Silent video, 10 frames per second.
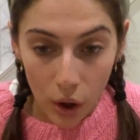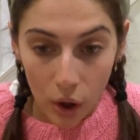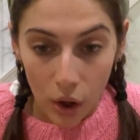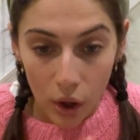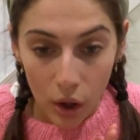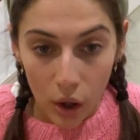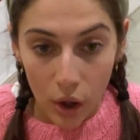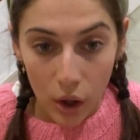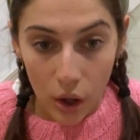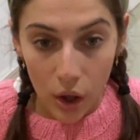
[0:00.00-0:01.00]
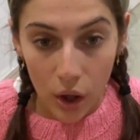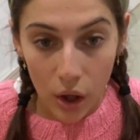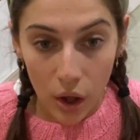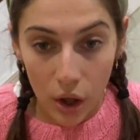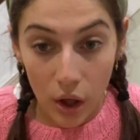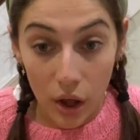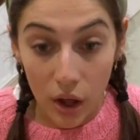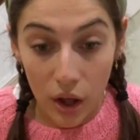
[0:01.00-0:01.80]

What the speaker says: (silence)